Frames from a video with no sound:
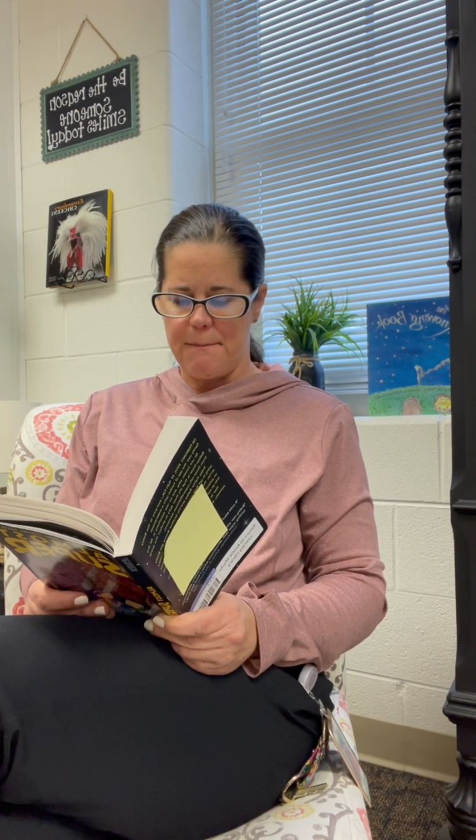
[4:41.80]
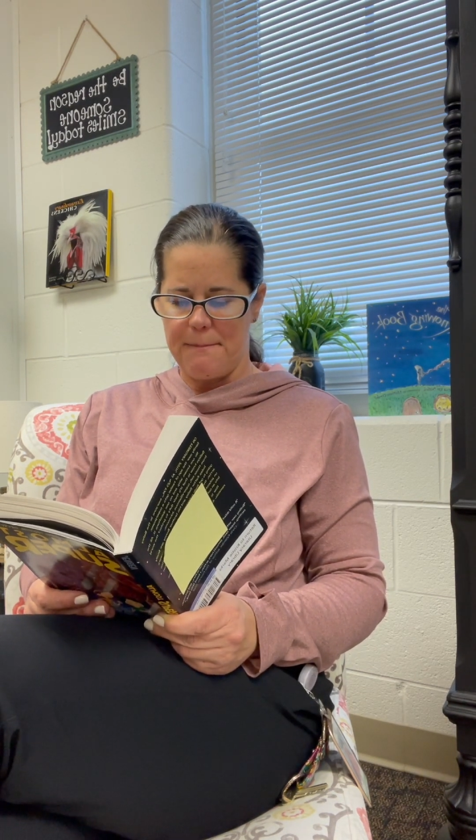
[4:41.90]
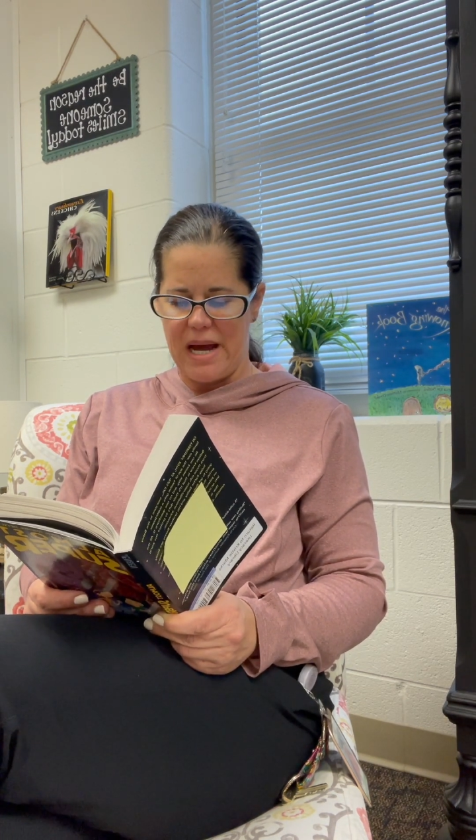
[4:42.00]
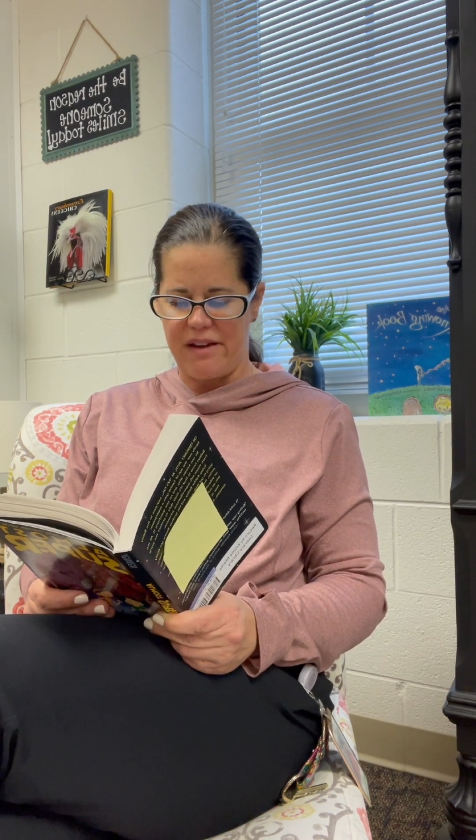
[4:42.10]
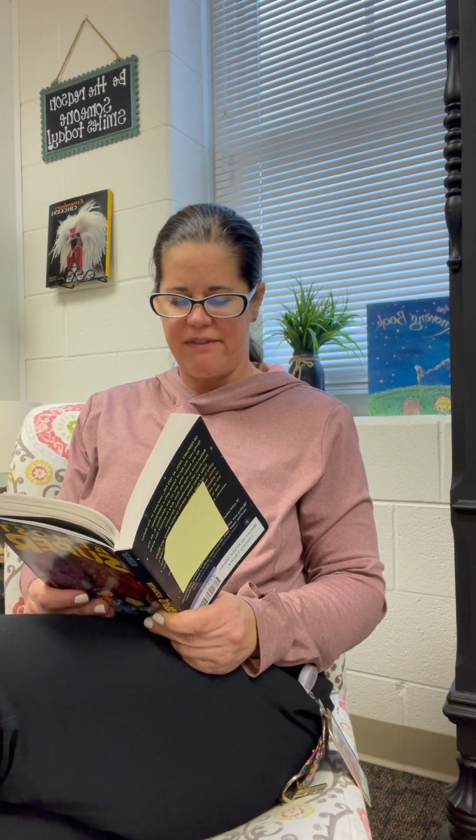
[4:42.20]

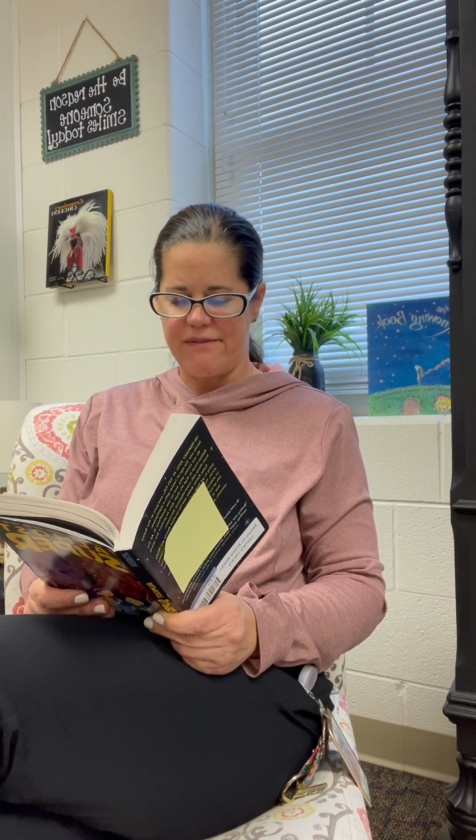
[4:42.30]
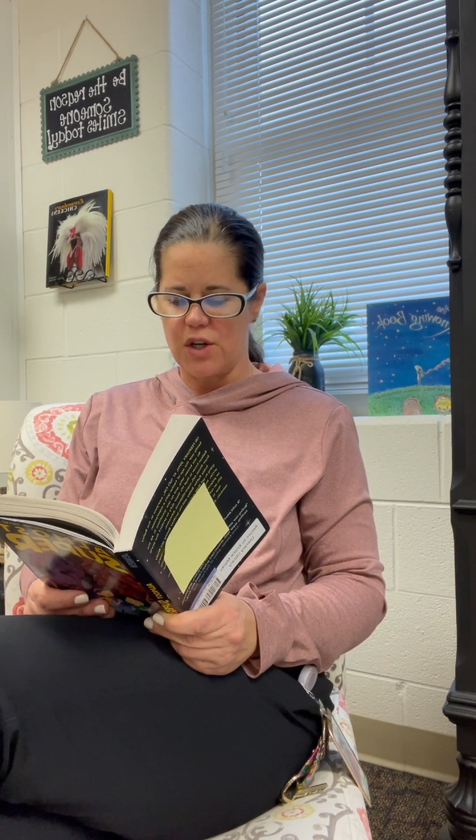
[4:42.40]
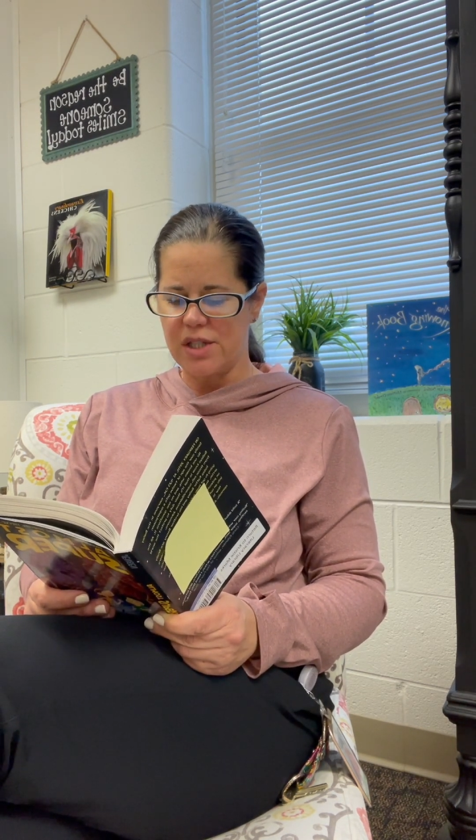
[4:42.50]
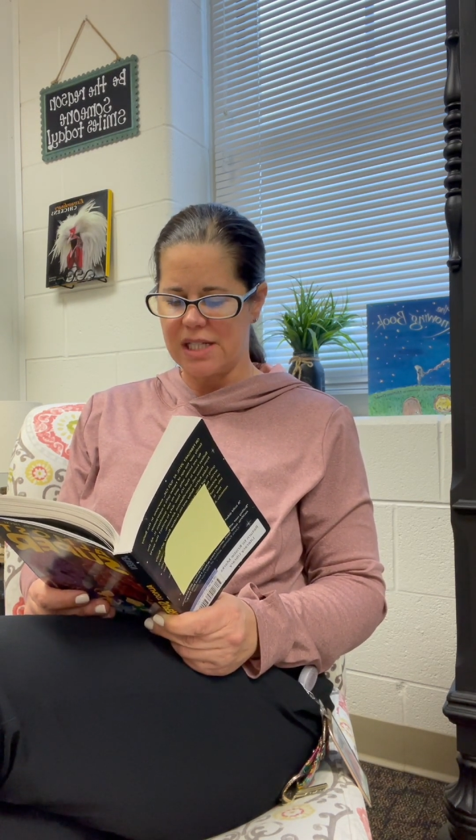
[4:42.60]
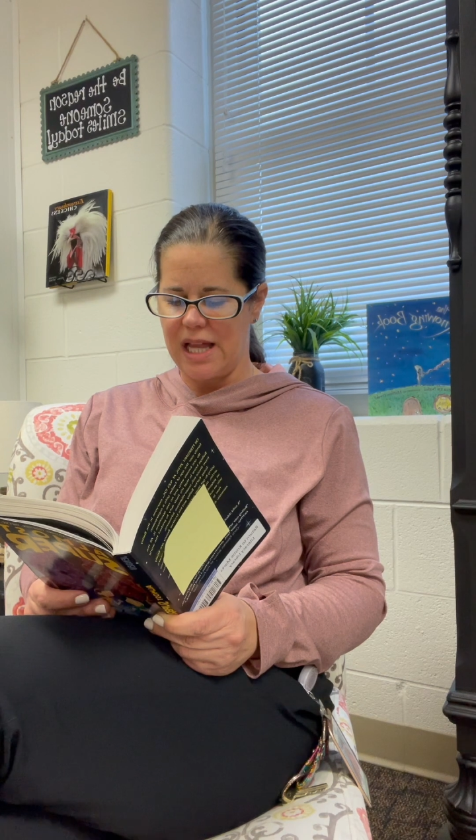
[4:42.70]
My
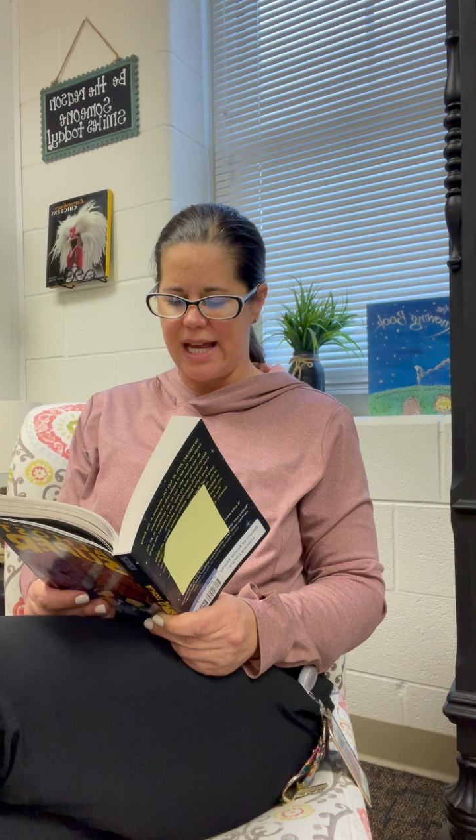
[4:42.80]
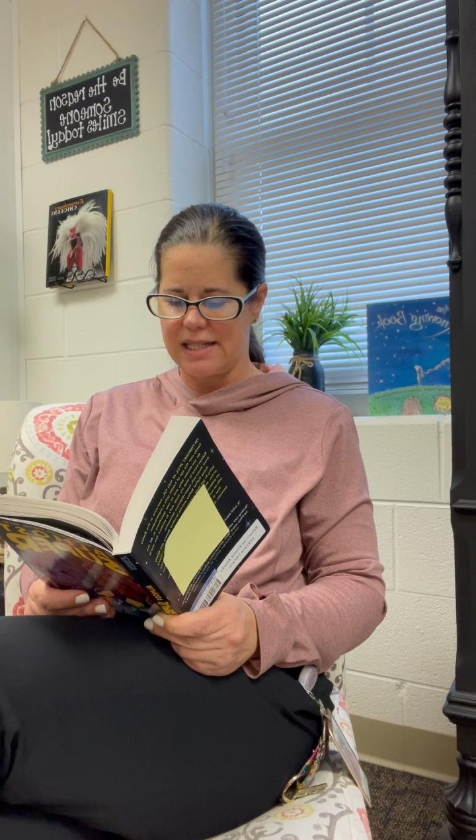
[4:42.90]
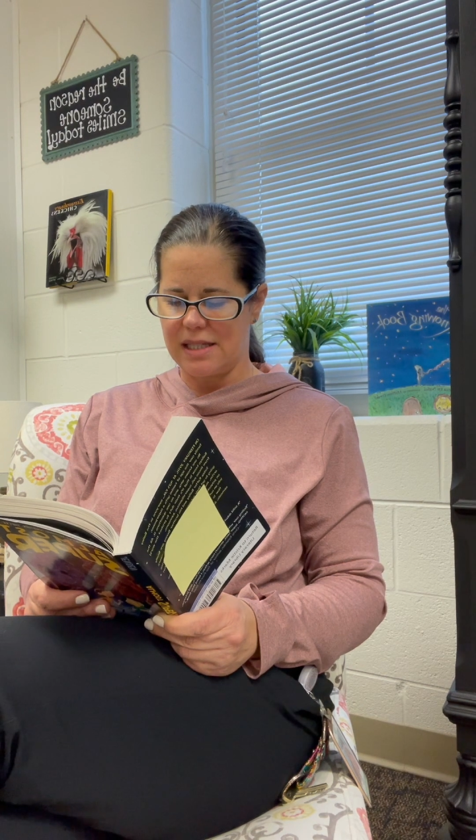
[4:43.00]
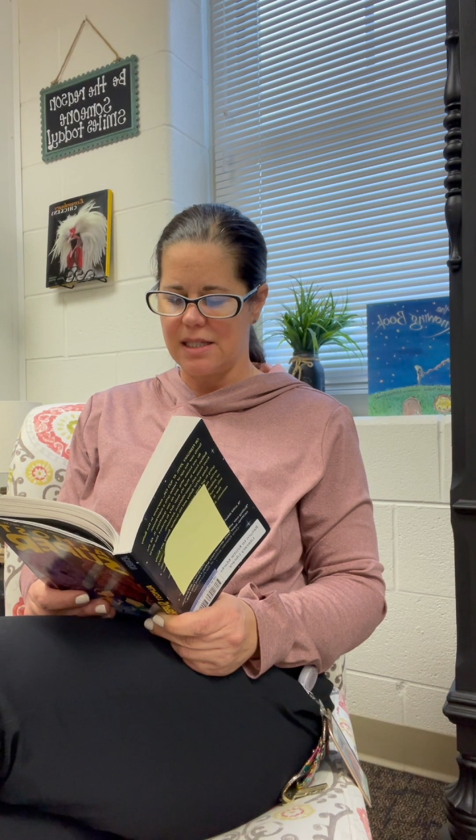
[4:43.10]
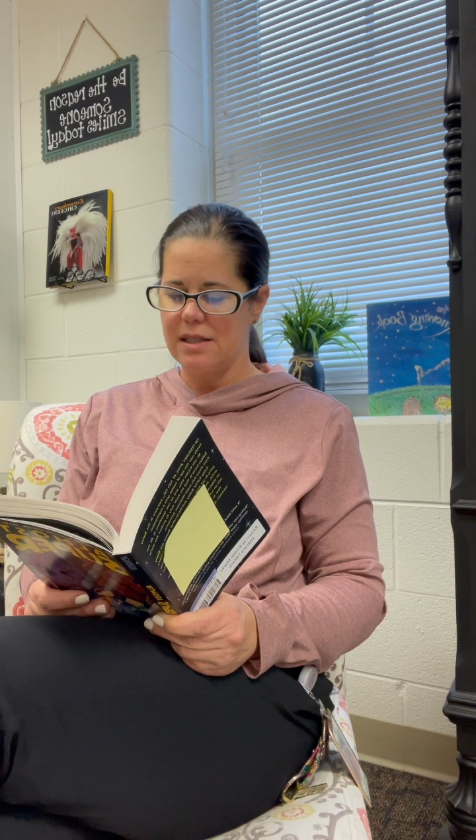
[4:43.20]
first
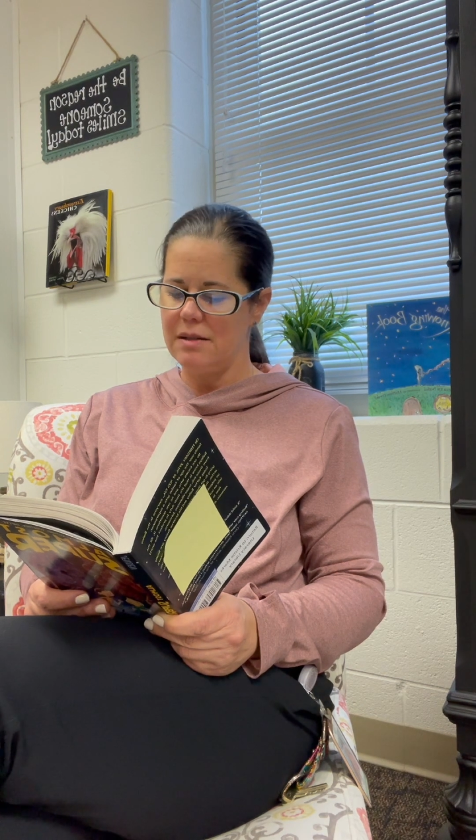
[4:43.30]
class,